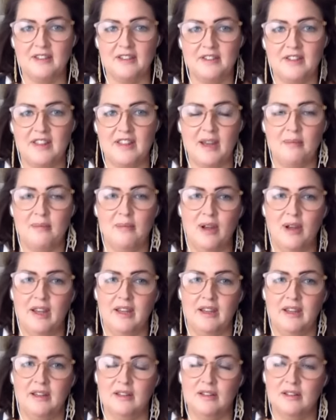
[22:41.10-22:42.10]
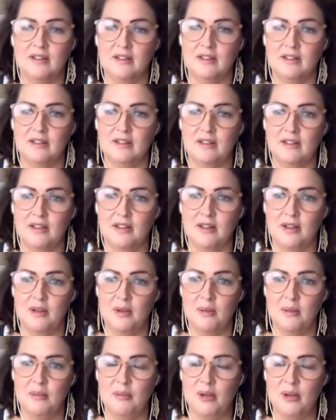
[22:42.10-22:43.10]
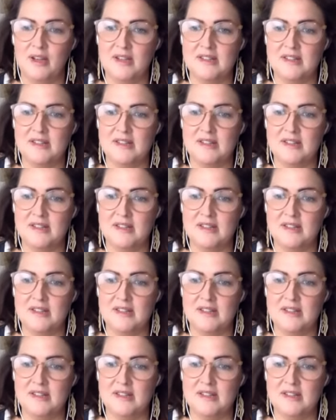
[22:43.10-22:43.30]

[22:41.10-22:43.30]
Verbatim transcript: out of that might pull